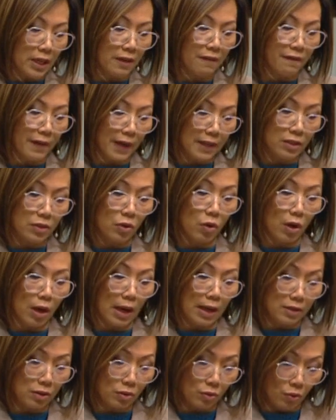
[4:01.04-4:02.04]
affects
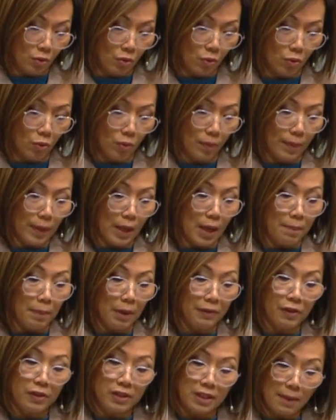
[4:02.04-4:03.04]
us all, but
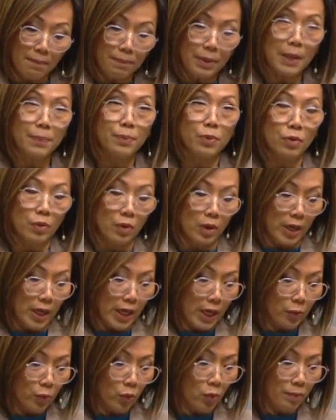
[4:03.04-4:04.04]
for some people
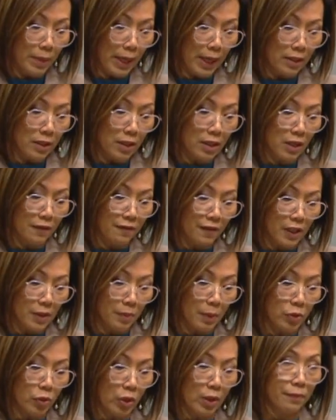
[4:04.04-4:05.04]
it will mean the difference
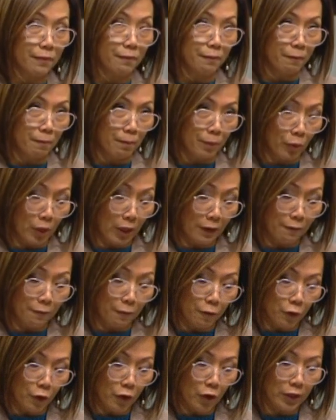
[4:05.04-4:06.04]
between putting
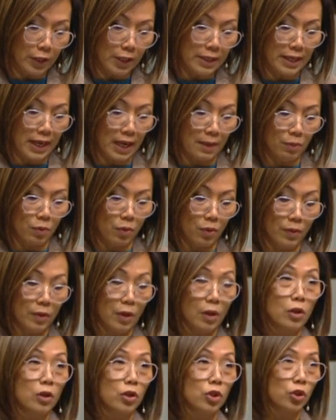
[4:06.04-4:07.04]
food on the table,
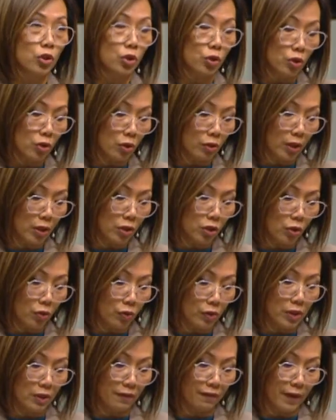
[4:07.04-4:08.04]
shoes on their
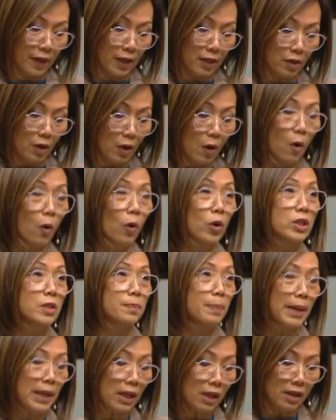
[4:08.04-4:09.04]
children's feet, or
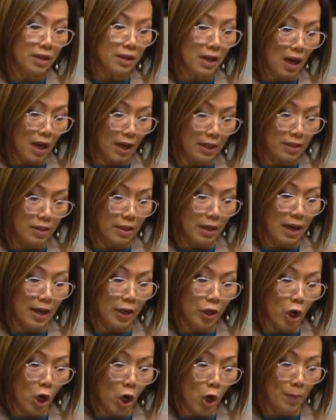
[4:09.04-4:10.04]
spending a night at
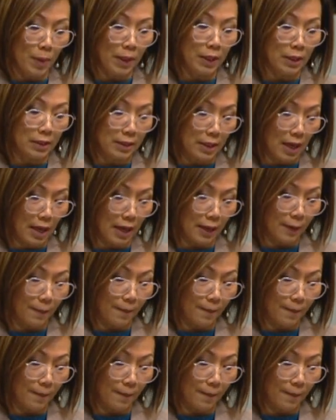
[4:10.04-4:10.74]
home in the dark.